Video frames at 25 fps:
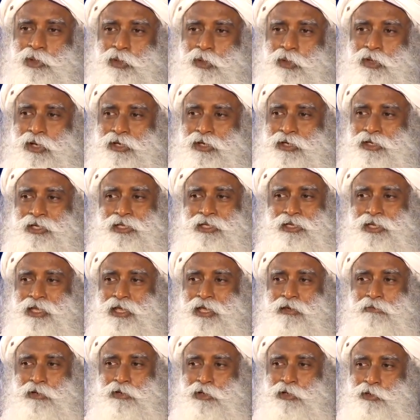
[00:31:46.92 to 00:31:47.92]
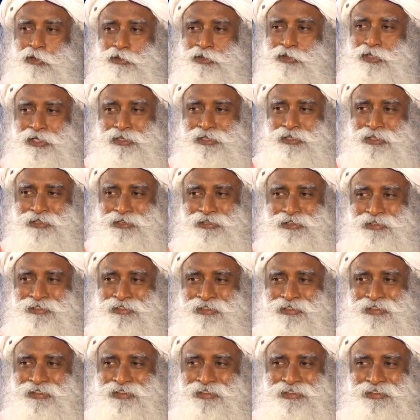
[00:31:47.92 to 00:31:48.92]
Okay, he never looks at the
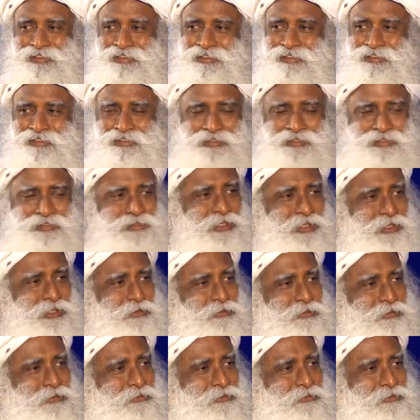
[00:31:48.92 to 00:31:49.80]
thing.